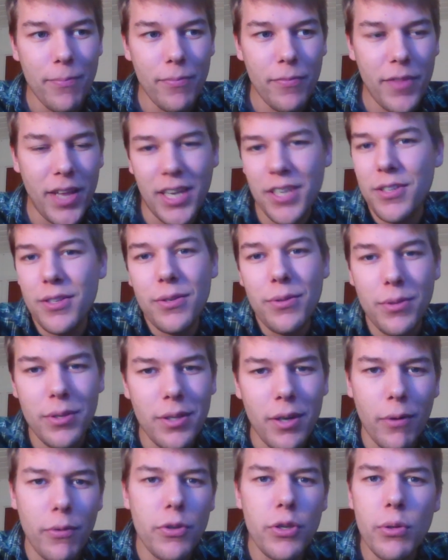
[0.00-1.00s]
thanks to,
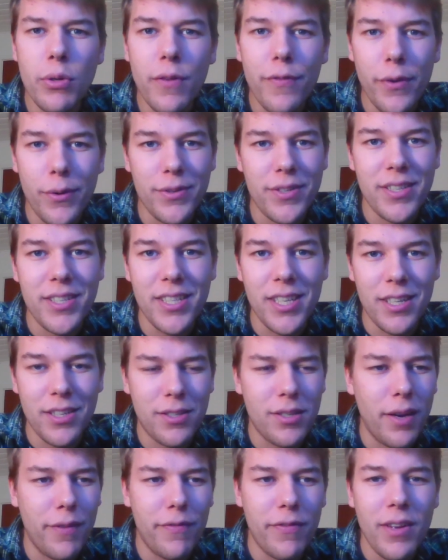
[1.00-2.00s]
university and
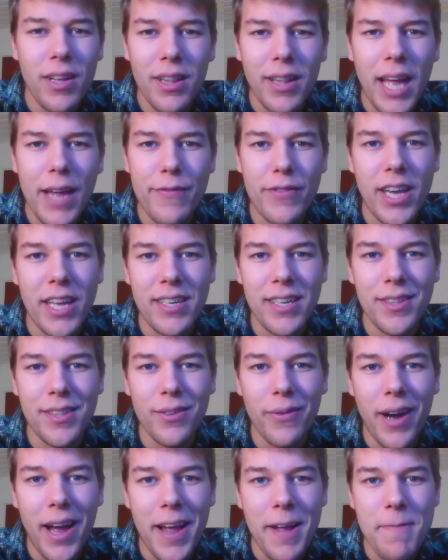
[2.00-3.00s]
stuff, life getting in
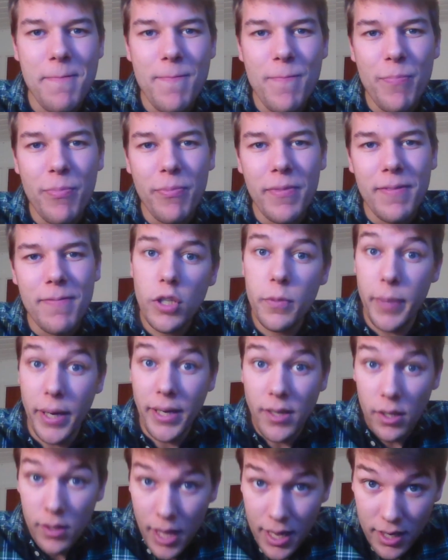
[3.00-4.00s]
the way. But I do
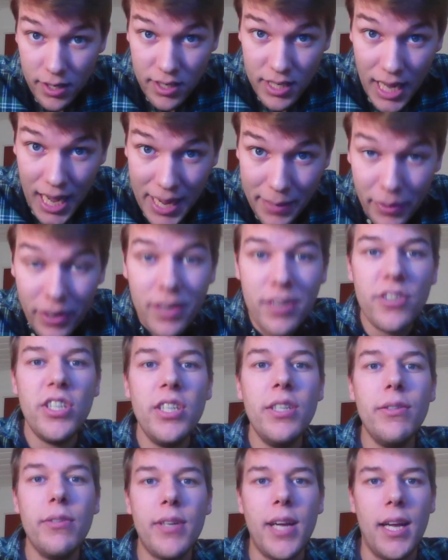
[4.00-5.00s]
spend a lot of time on
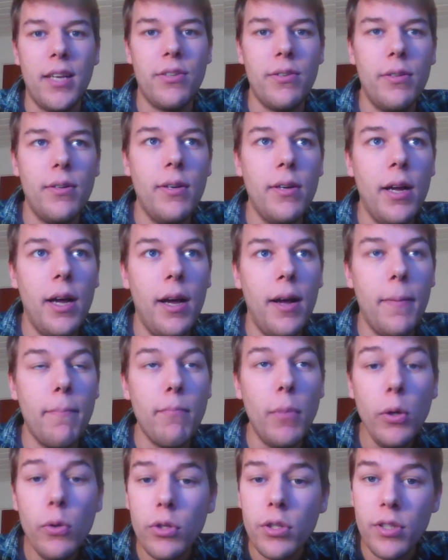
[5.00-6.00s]
Geoguessr,
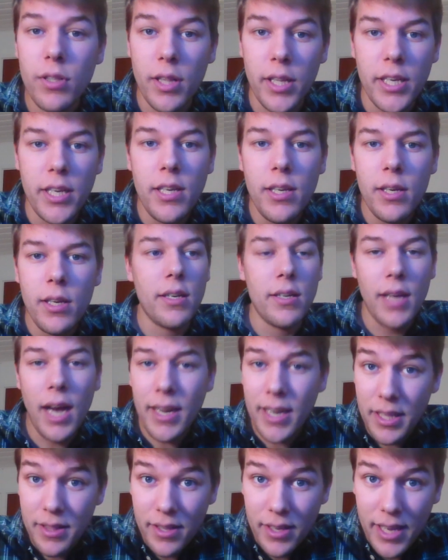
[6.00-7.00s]
mostly
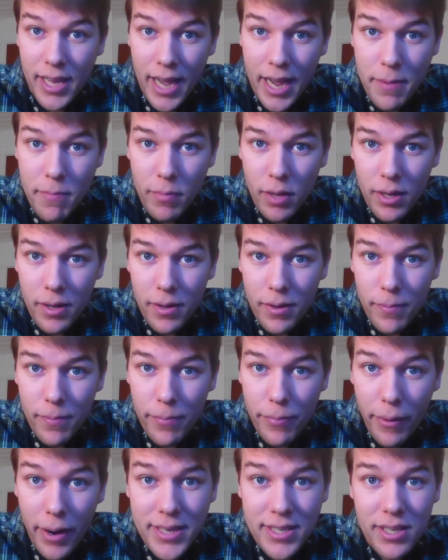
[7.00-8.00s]
not in the game,
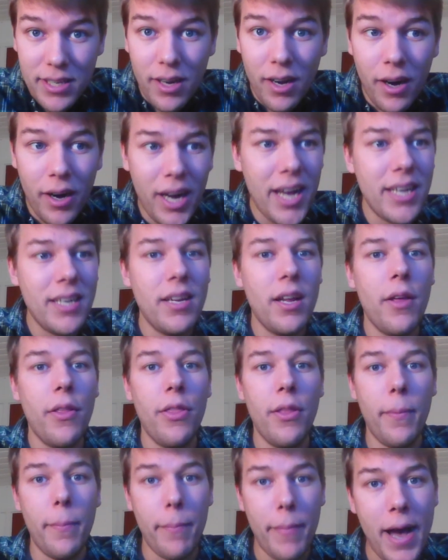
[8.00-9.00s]
but on
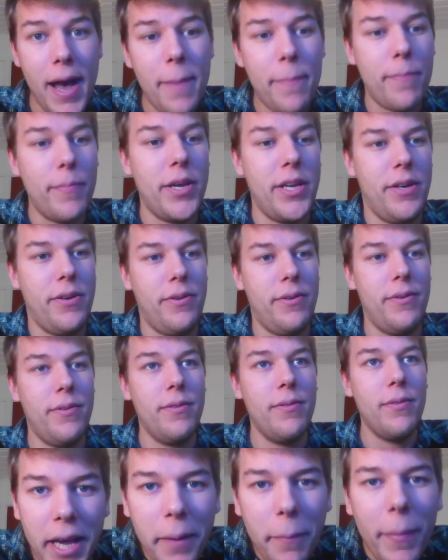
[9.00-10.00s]
the map maker,
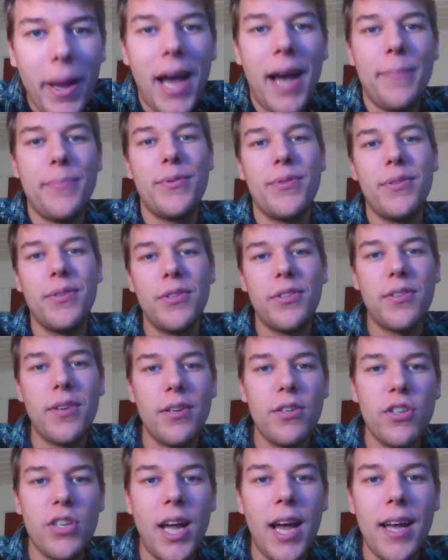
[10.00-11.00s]
making maps
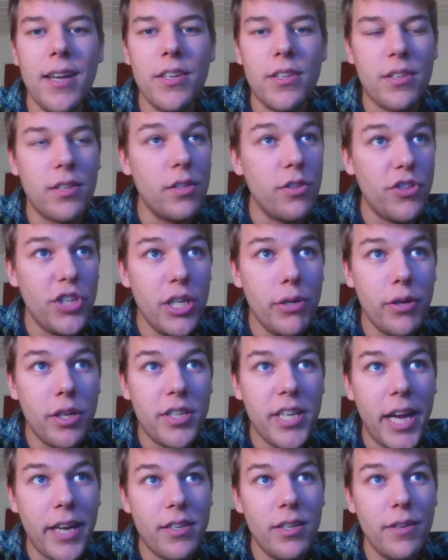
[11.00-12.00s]
such as
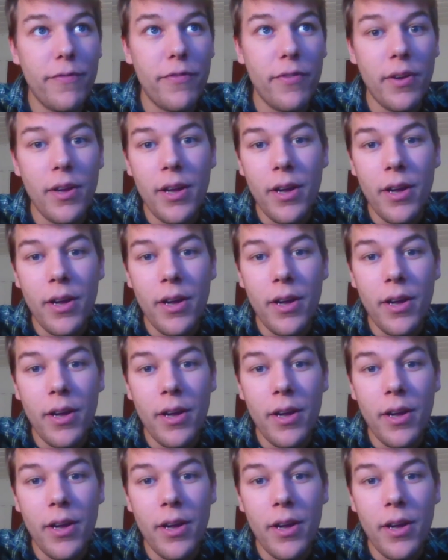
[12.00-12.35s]
Geodetective